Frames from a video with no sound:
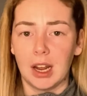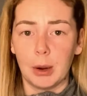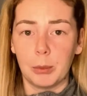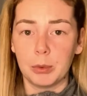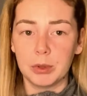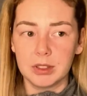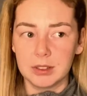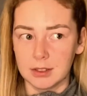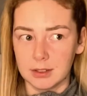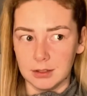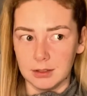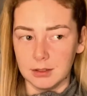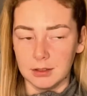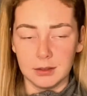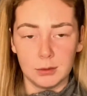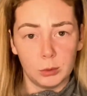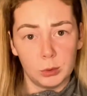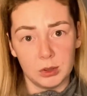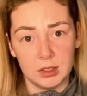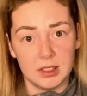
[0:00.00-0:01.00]

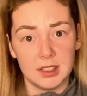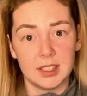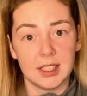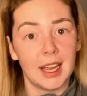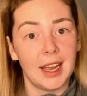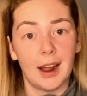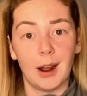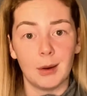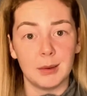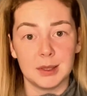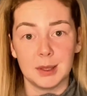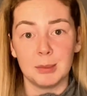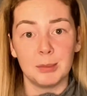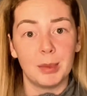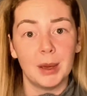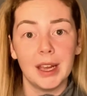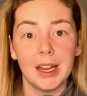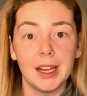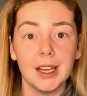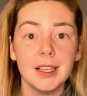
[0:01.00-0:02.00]
wouldn't say I was in
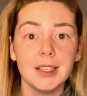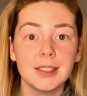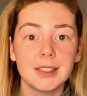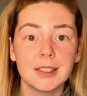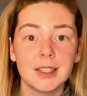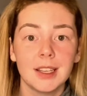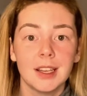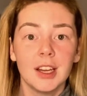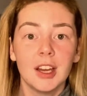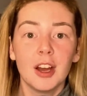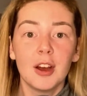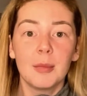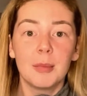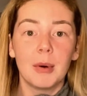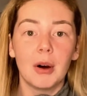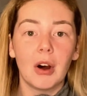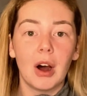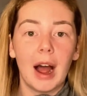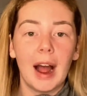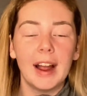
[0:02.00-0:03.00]
peace,
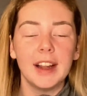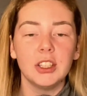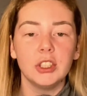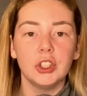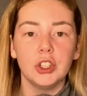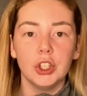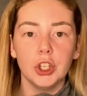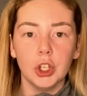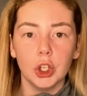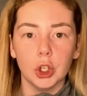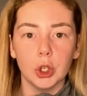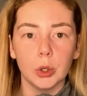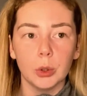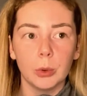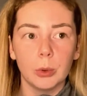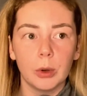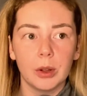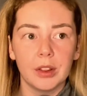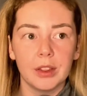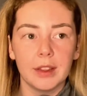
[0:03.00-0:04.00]
but I
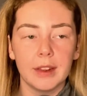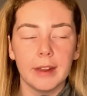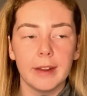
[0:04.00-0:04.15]
knew,